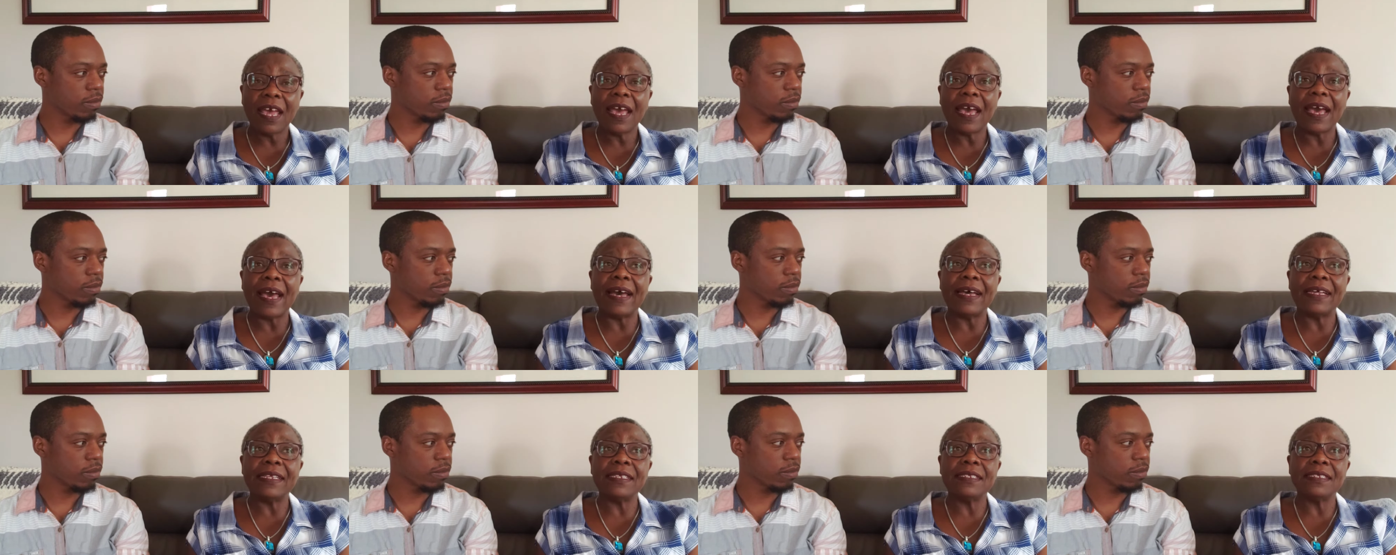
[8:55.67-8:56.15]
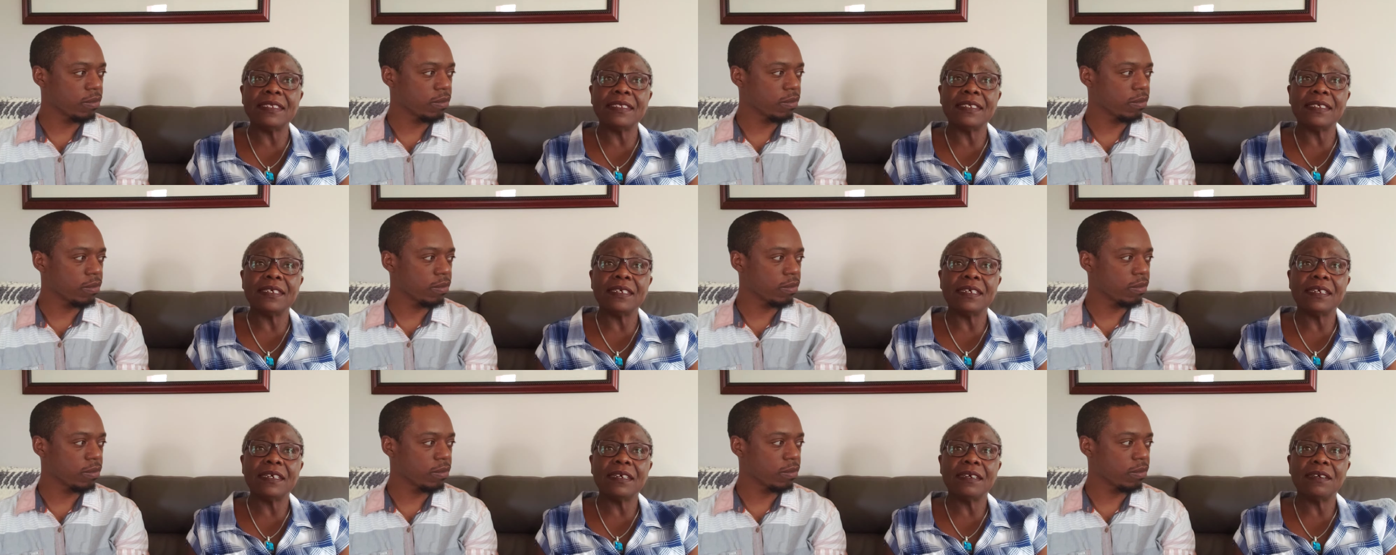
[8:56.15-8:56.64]
Speaker 1: and
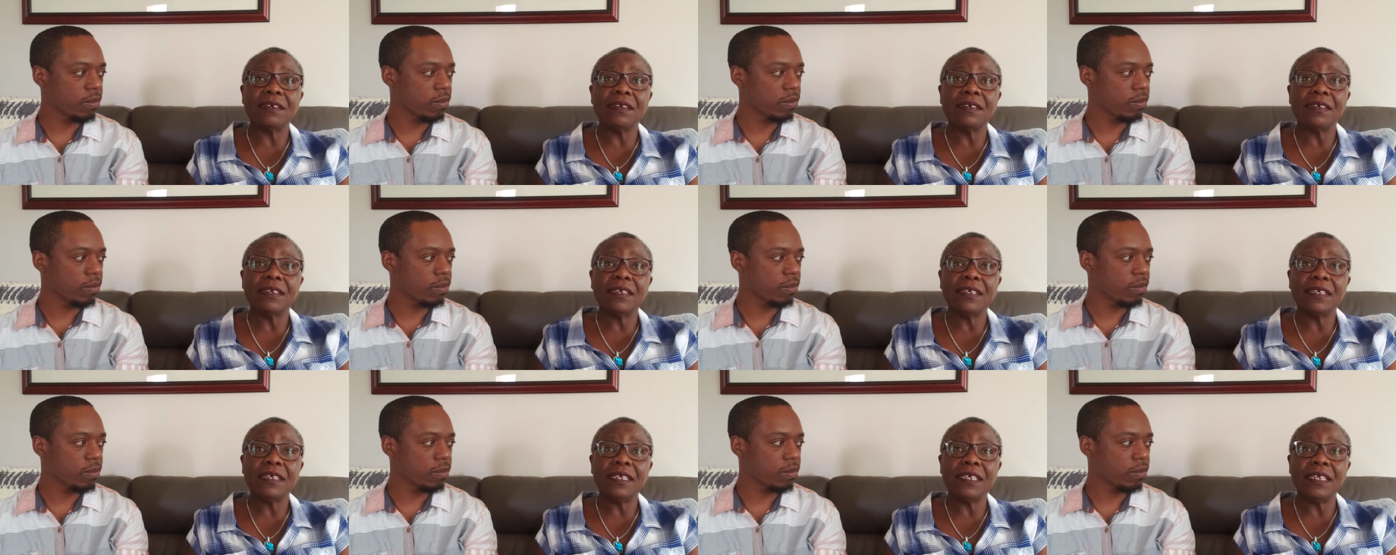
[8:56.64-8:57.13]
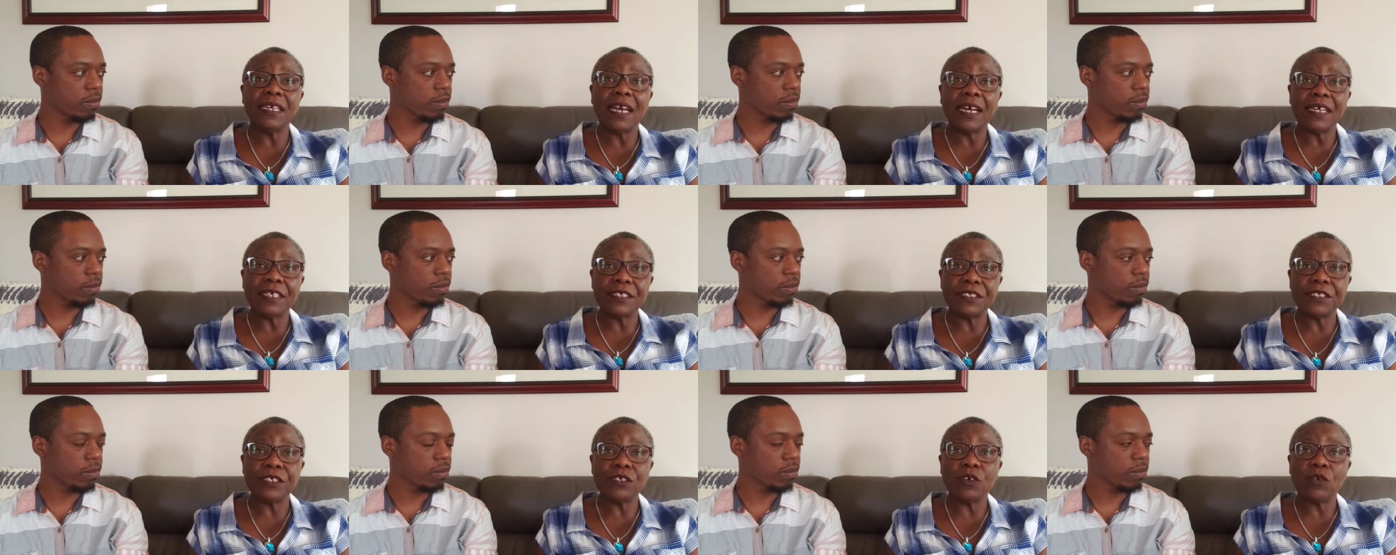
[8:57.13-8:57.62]
uh, he
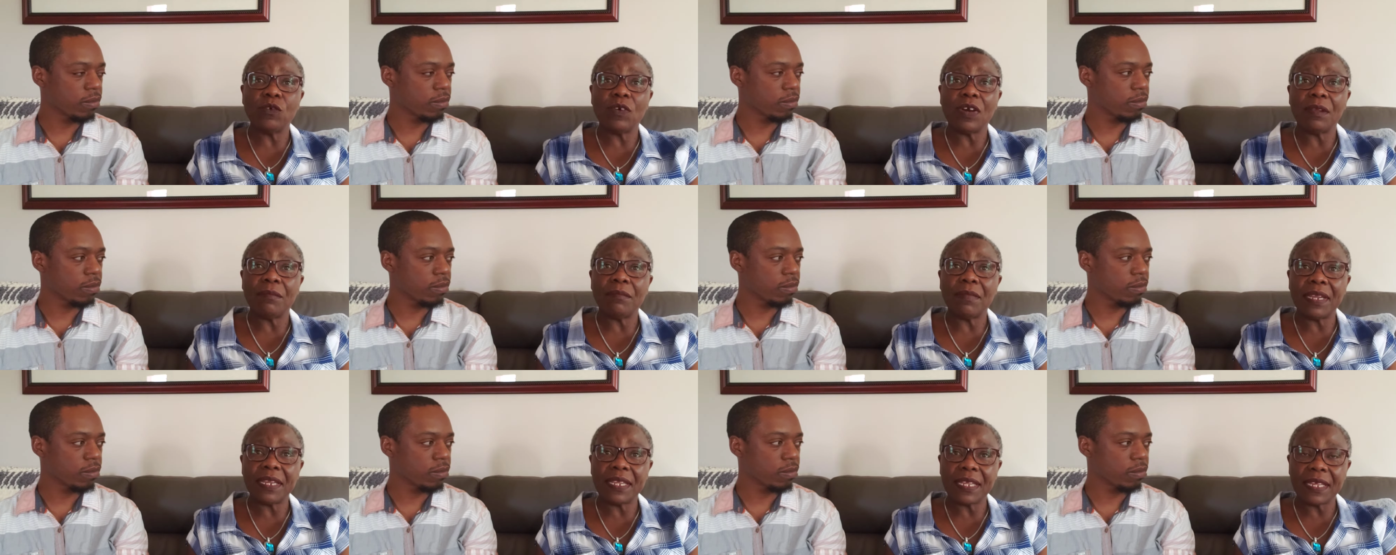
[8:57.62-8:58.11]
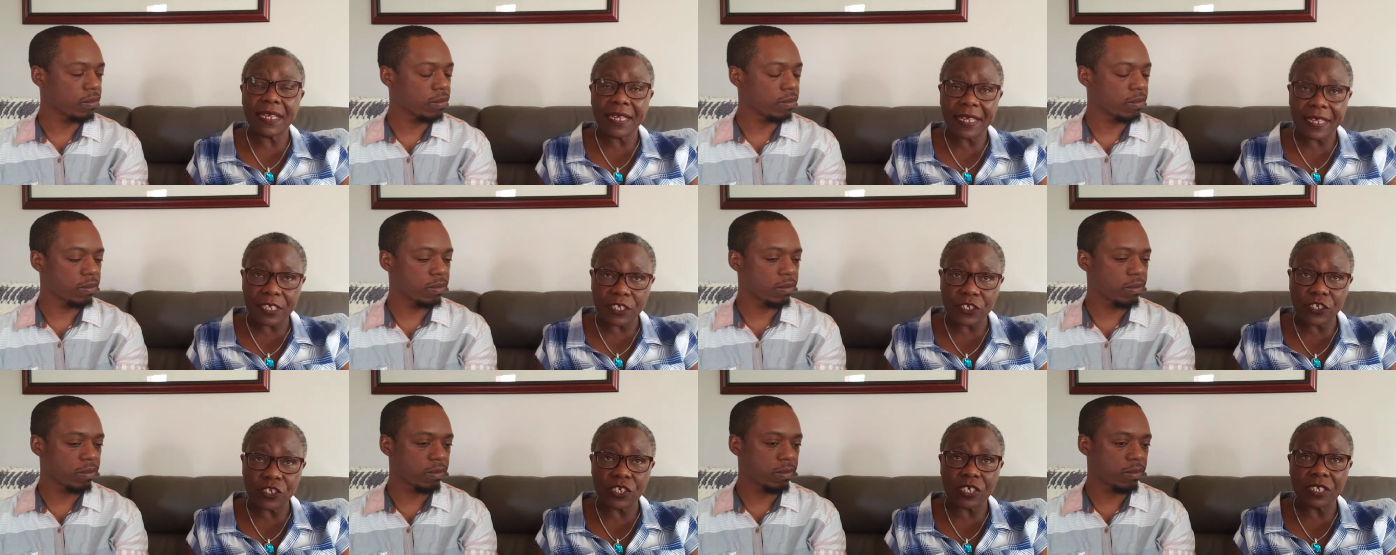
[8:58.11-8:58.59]
has to go on
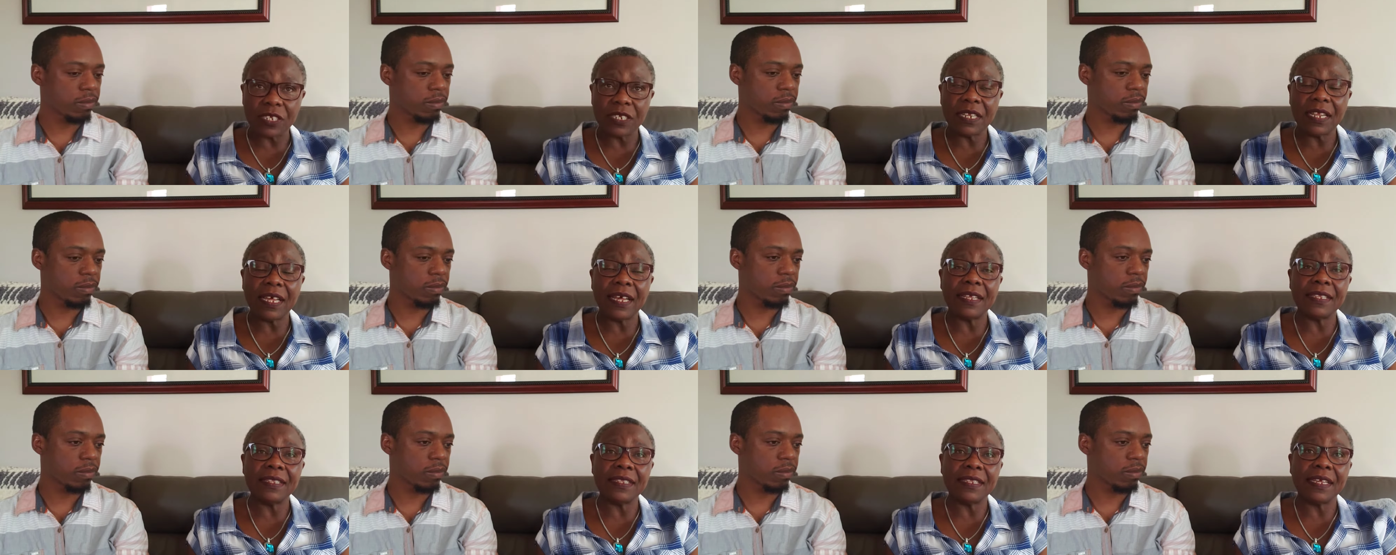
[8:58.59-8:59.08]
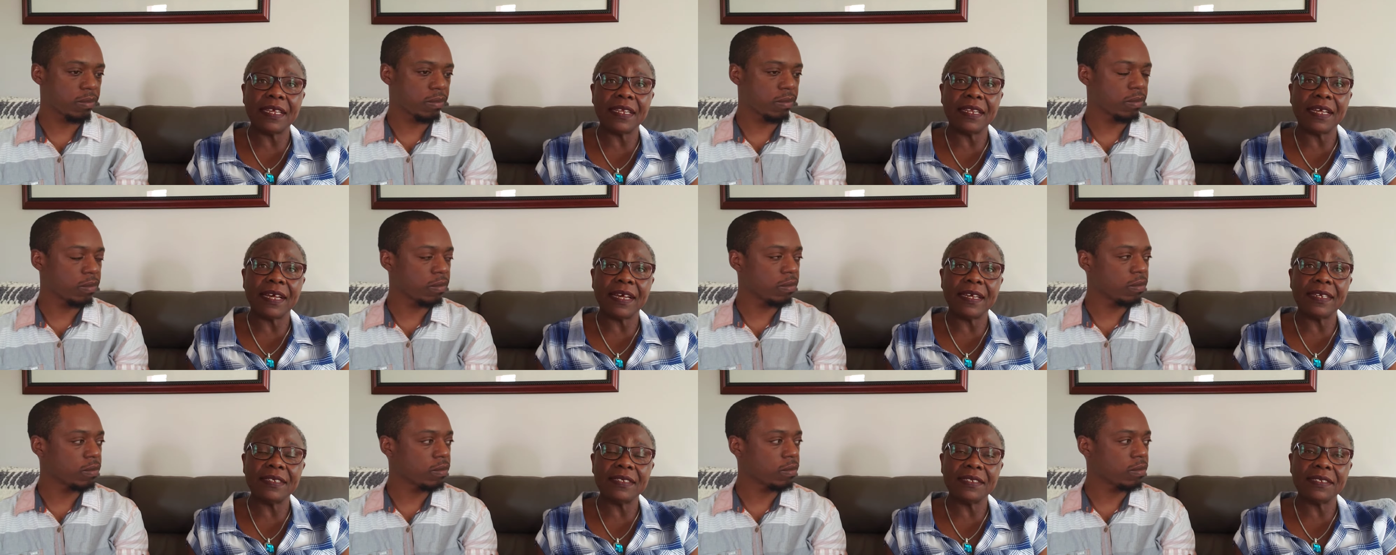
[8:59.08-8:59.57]
medication and then
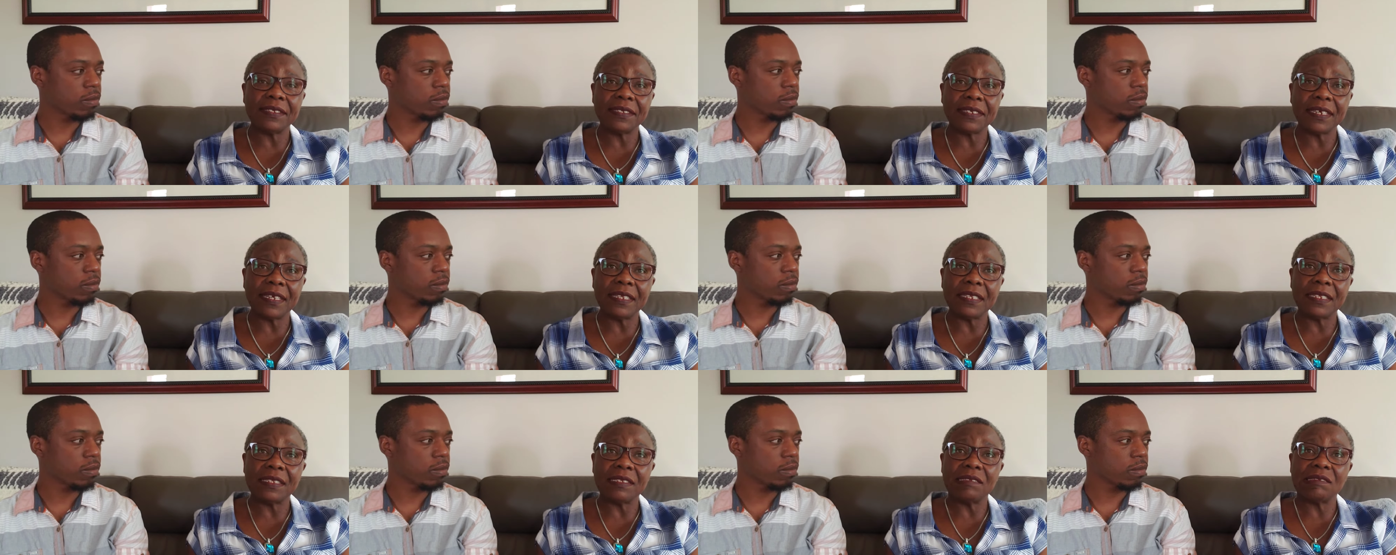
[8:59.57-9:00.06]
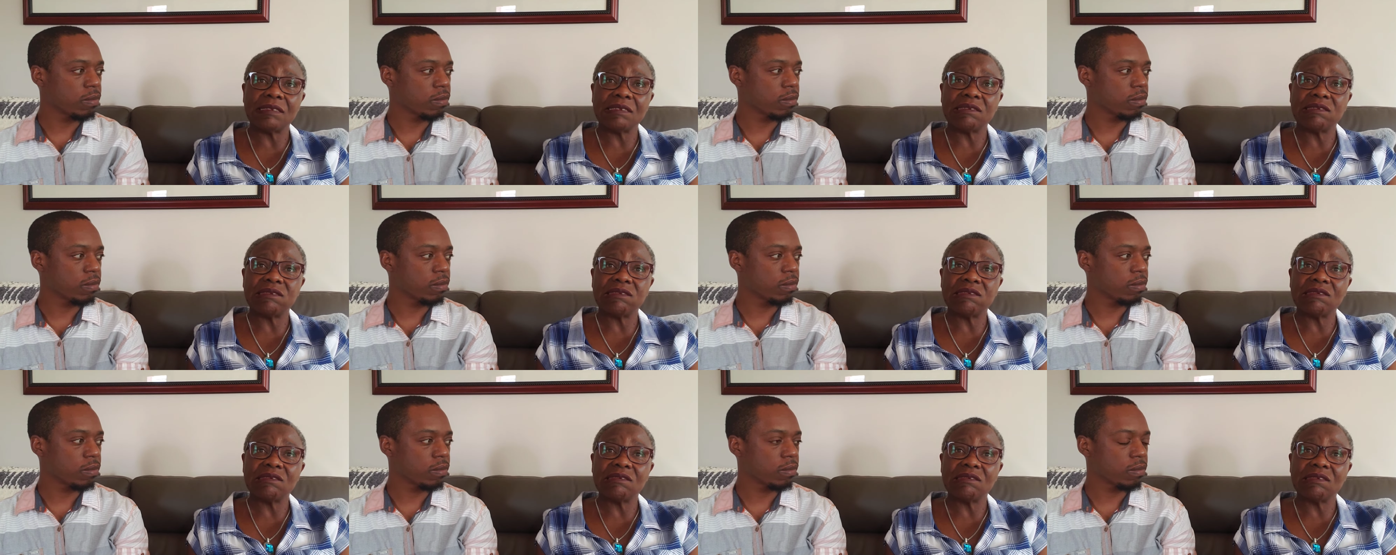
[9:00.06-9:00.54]
I says